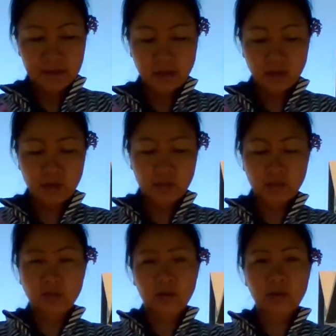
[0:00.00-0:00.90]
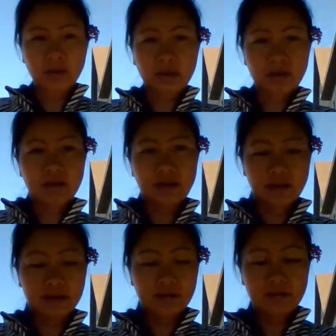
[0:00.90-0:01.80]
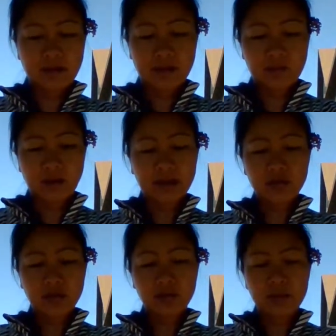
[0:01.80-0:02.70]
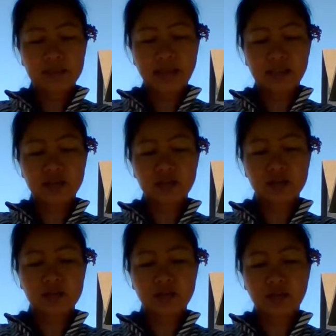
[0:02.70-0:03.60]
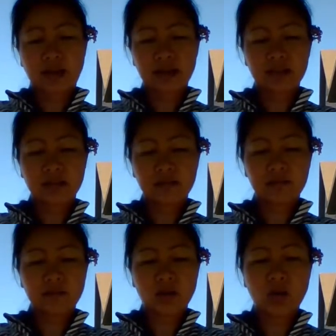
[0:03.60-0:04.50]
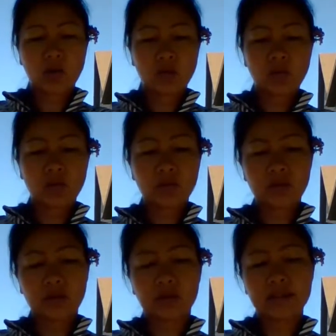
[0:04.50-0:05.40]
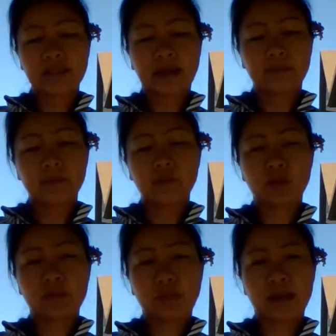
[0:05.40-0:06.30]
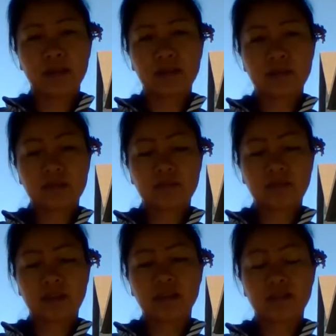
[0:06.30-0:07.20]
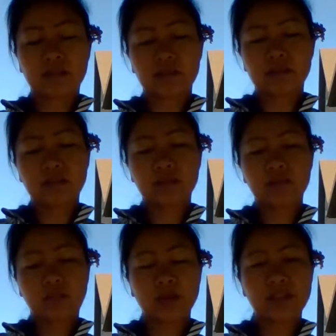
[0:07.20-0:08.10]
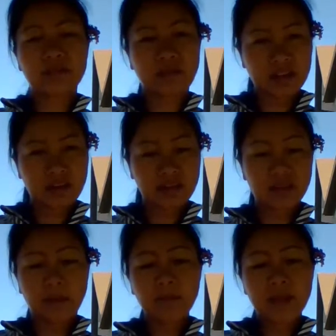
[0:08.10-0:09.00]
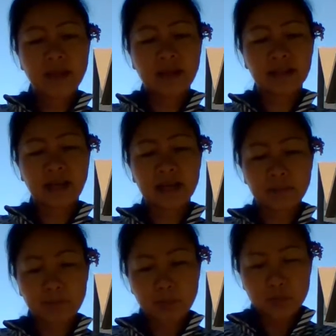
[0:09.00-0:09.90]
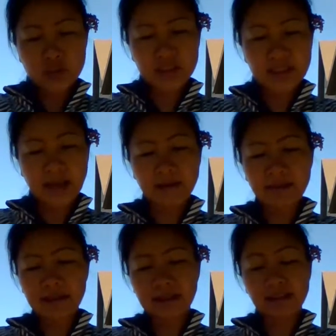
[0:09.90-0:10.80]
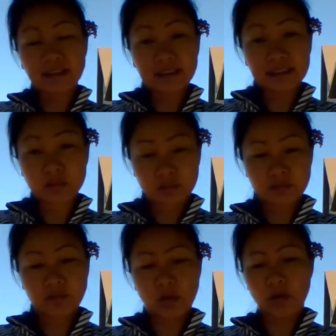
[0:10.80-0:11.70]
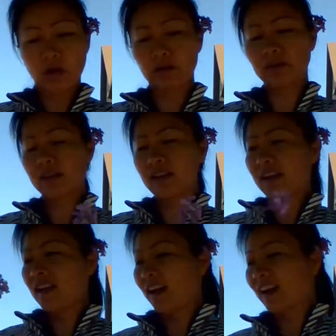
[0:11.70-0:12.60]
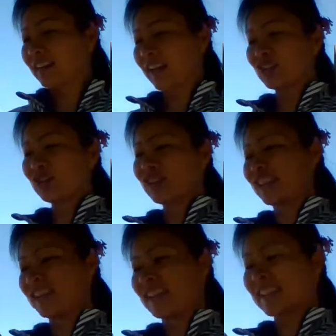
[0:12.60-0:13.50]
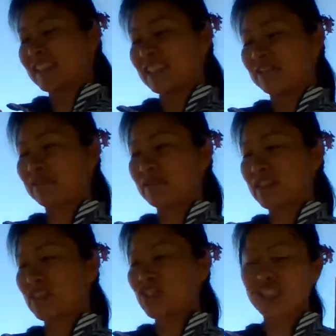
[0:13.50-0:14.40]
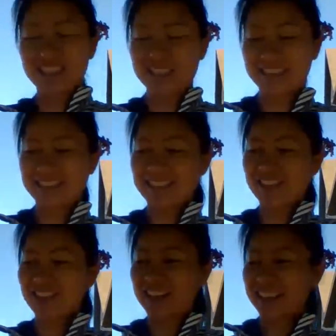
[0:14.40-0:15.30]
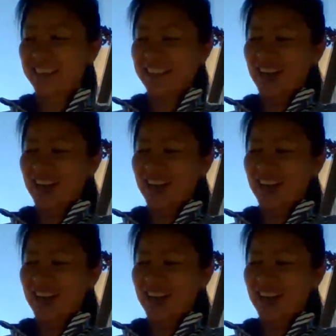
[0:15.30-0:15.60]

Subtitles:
So uh, what I do is I just kind of hold the stem with my finger, pointing finger and thumb, and kind of push it down, and then the leaves would fall off. I like doing things efficiently, so I